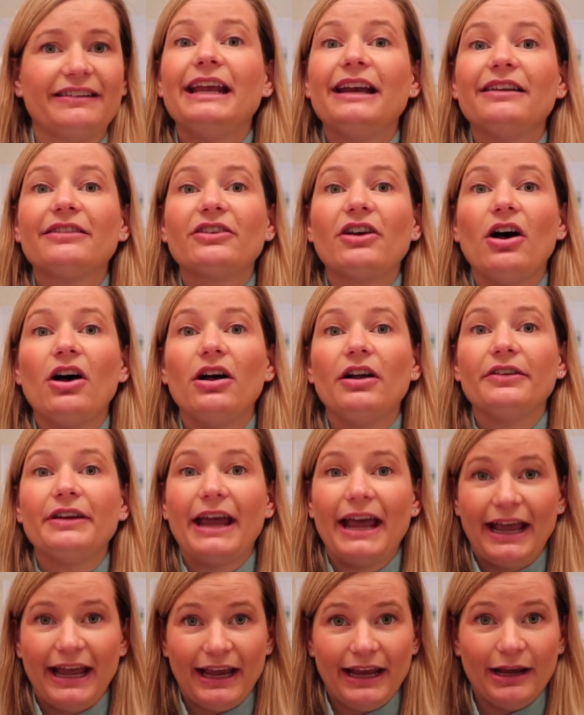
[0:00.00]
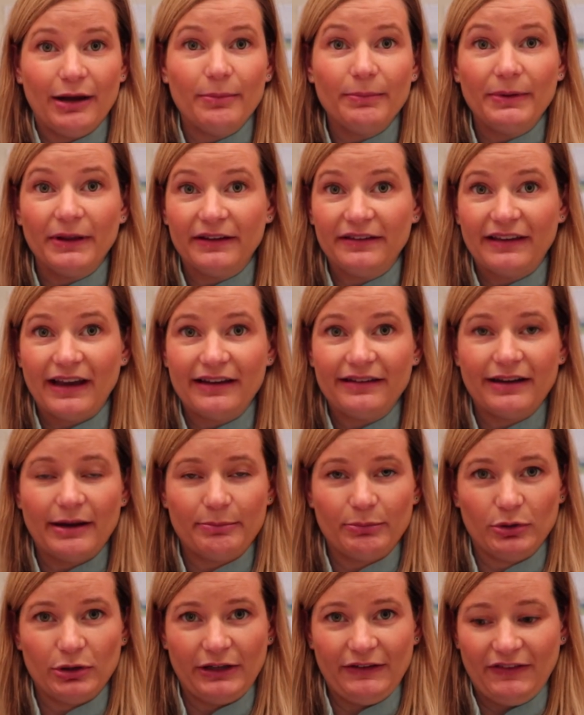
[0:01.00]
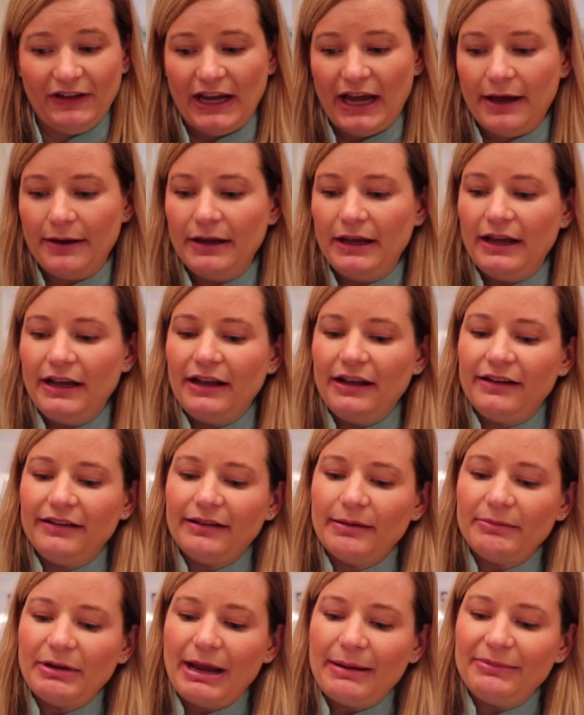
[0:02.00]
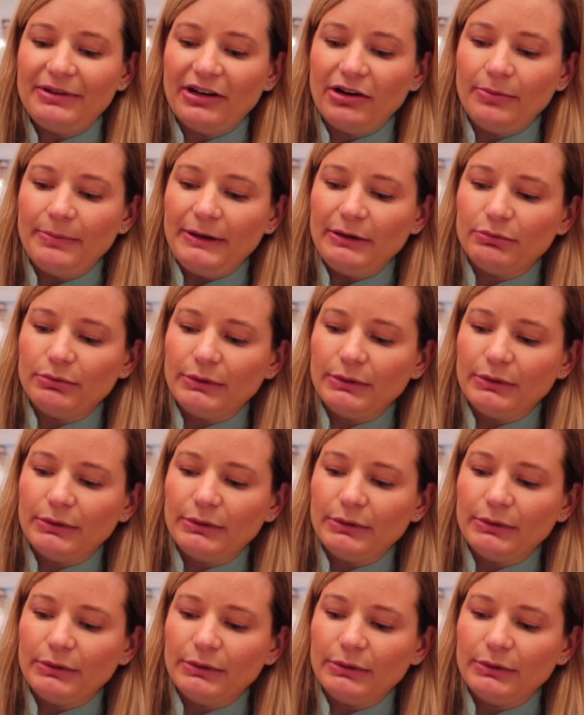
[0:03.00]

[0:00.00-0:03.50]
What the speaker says: it is called a placenta previa. Sometimes it'll be